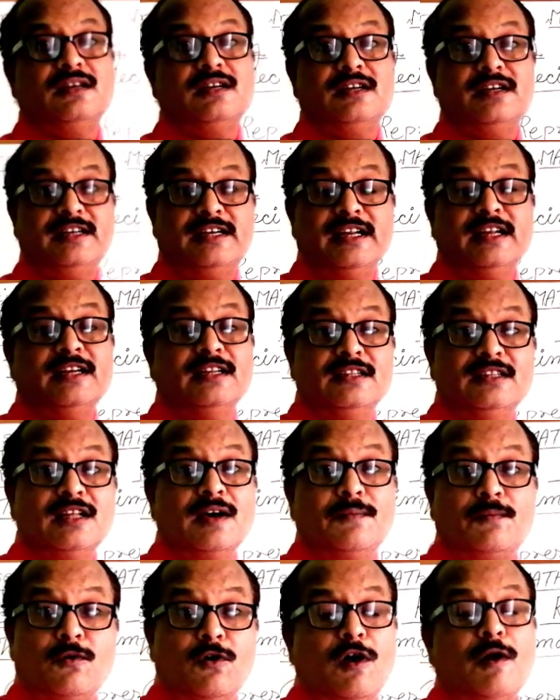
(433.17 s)
written in
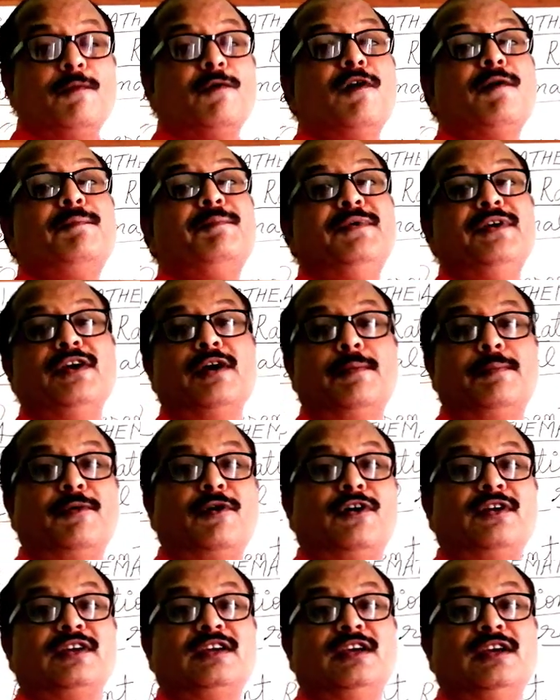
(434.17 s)
the form of P
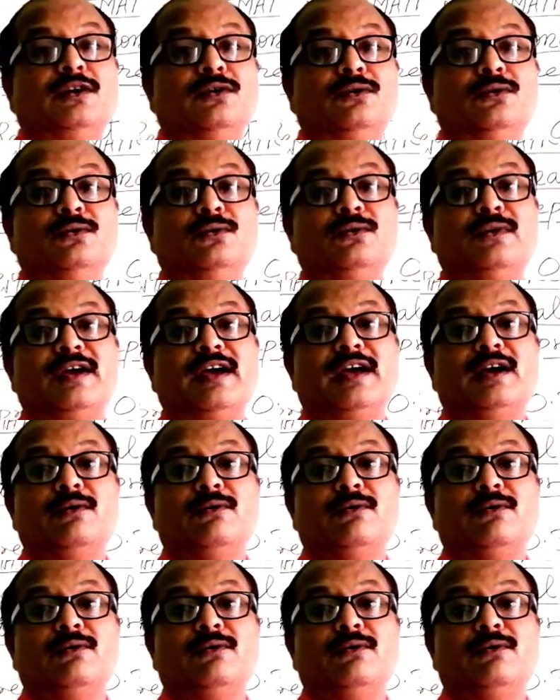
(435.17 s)
upon Q,